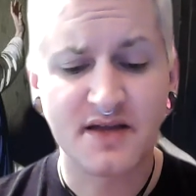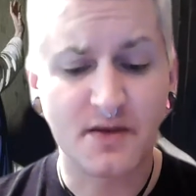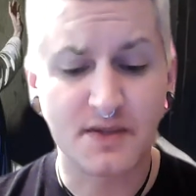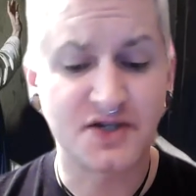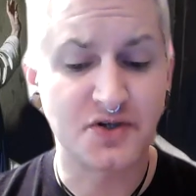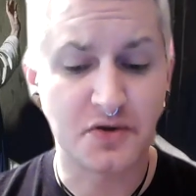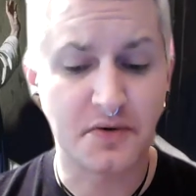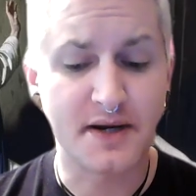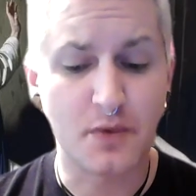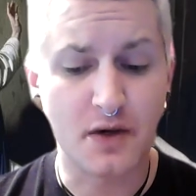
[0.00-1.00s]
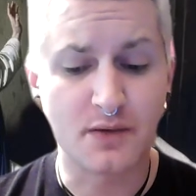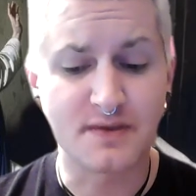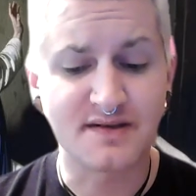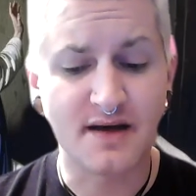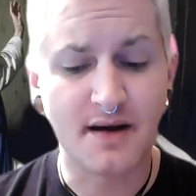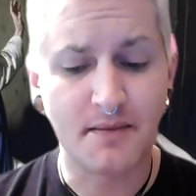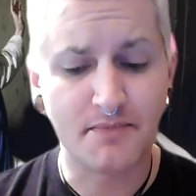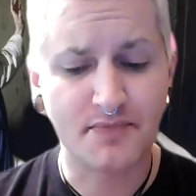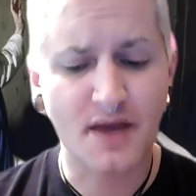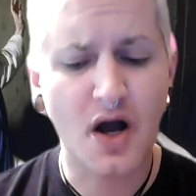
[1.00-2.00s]
the original greek word was
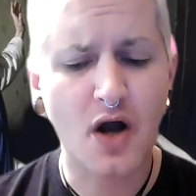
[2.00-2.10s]
um,